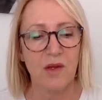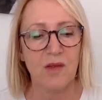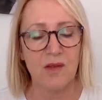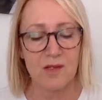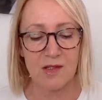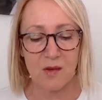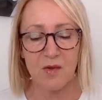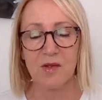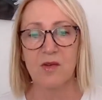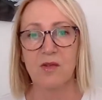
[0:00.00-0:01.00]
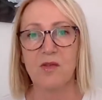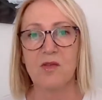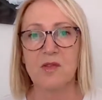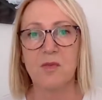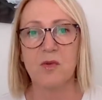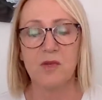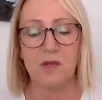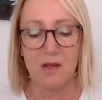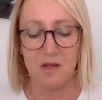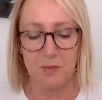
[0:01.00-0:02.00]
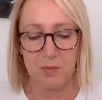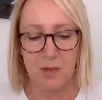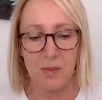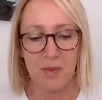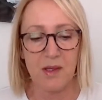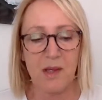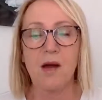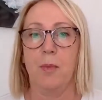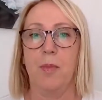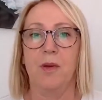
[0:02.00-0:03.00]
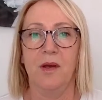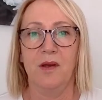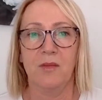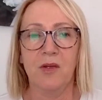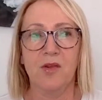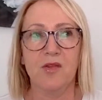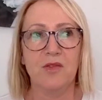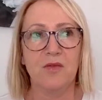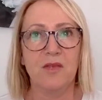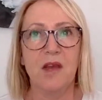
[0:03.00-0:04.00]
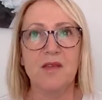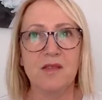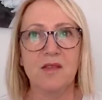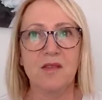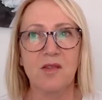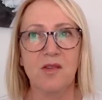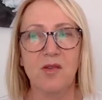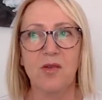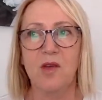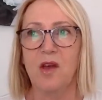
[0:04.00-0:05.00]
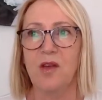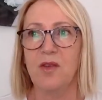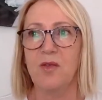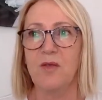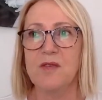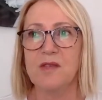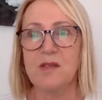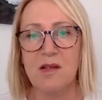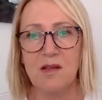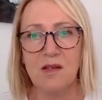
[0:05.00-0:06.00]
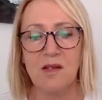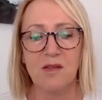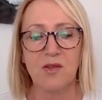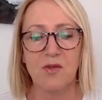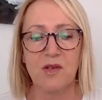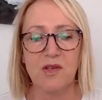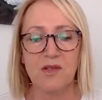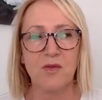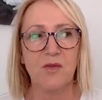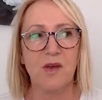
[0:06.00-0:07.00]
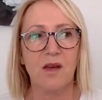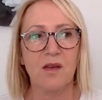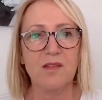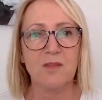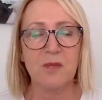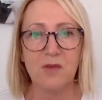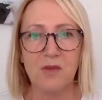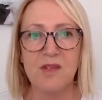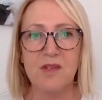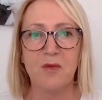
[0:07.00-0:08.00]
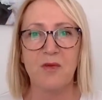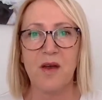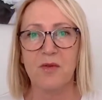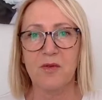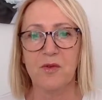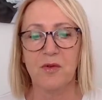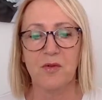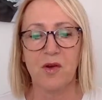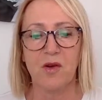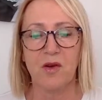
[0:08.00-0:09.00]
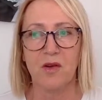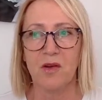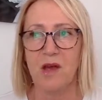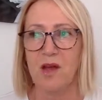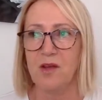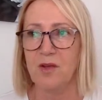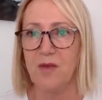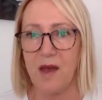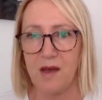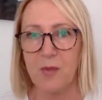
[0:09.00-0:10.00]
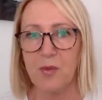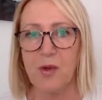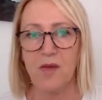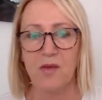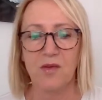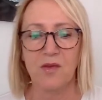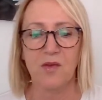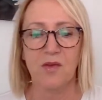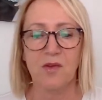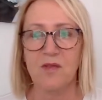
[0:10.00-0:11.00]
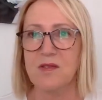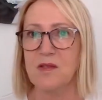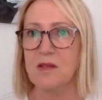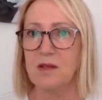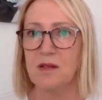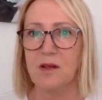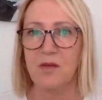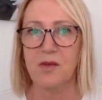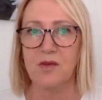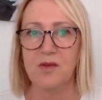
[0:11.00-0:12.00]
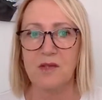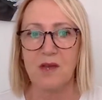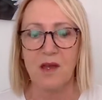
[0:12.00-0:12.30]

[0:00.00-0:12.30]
There's something in your spirit that is bubbling up because you've tasted the new. You've seen the increase. You've experienced the favor of God. You've had breakthrough. You've seen deliverance.